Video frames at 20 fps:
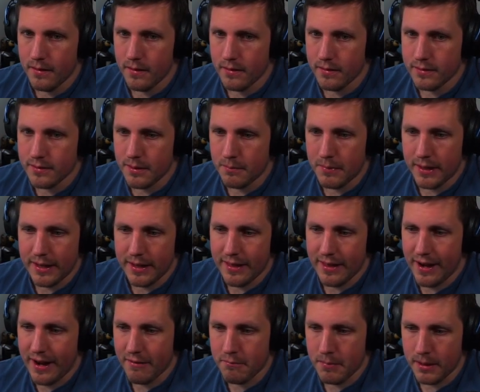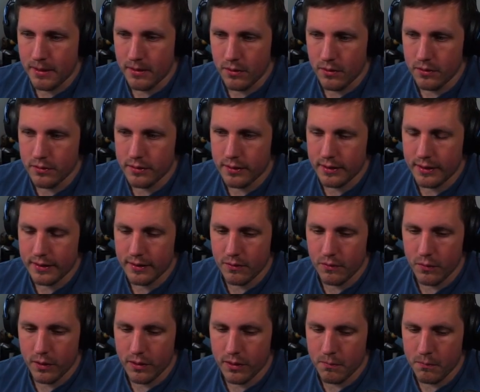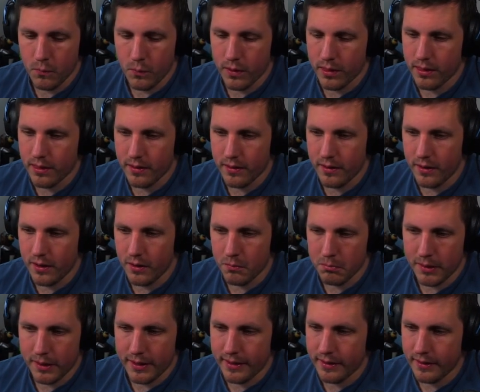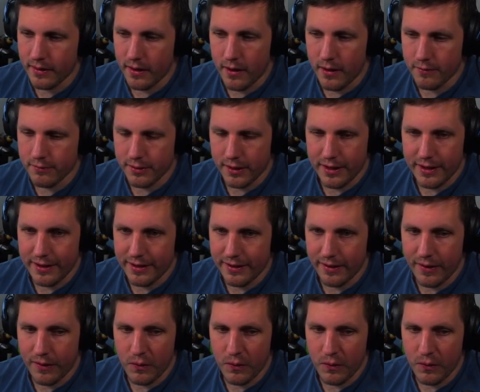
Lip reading: somebody that I've been using with playing offline.